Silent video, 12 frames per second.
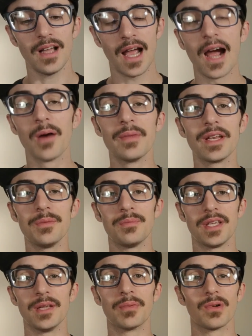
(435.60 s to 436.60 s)
how many
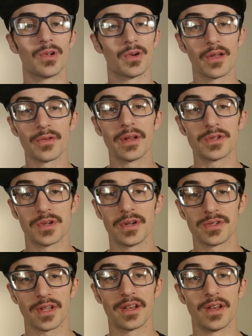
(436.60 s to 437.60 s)
people or other
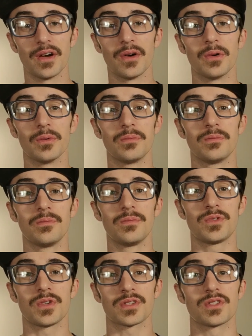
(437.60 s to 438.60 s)
engineers I know
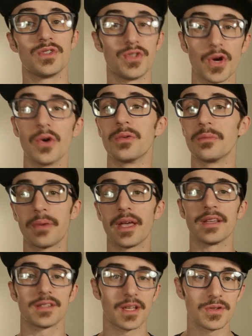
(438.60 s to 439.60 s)
just don't
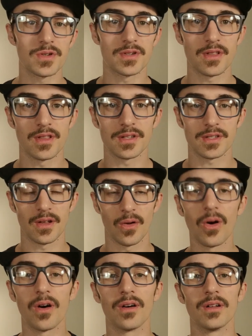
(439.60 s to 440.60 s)
pay attention to this at
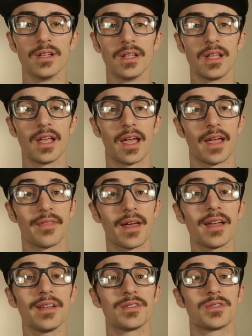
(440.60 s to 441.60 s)
all. And
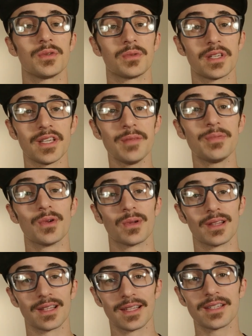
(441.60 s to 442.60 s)
that is to keep
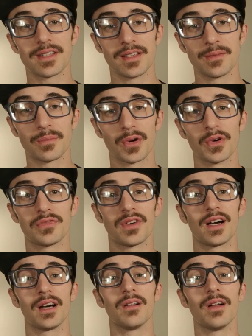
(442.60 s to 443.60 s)
your LinkedIn
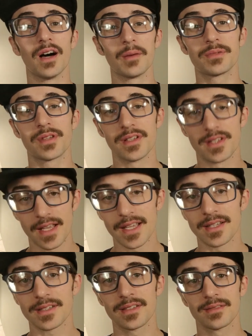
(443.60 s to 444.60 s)
profile up to
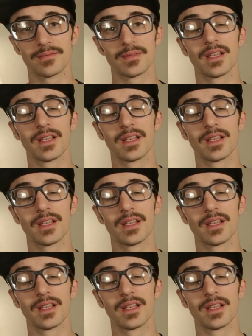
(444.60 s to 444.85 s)
date.